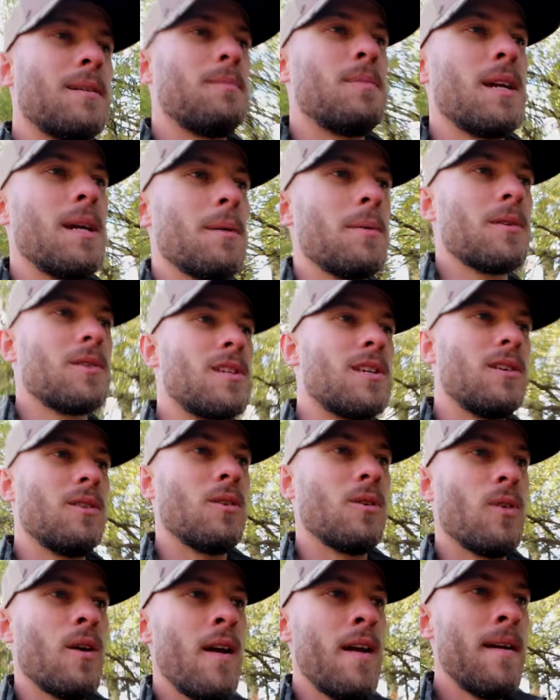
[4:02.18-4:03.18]
to be able
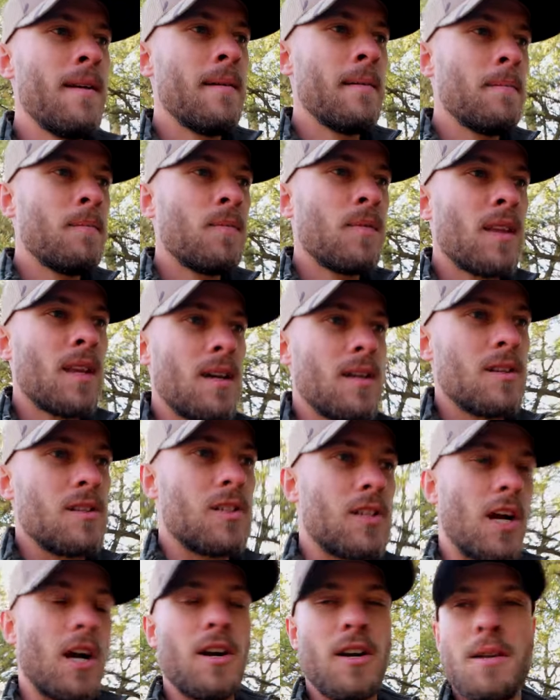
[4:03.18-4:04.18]
to
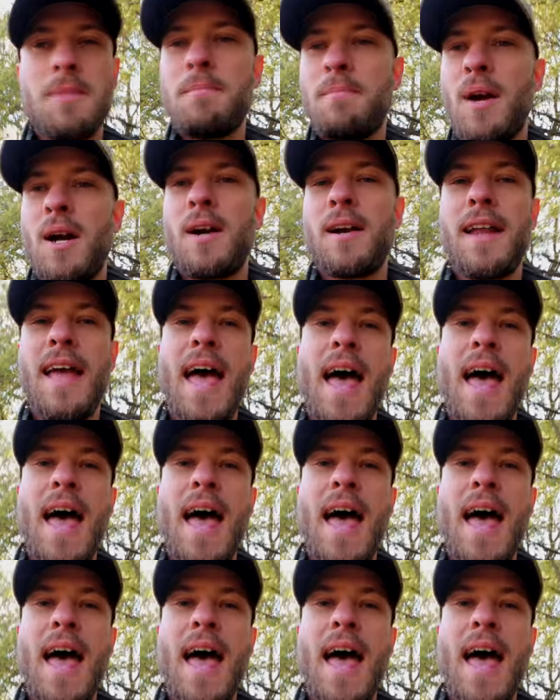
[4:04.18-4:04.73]
turn and burn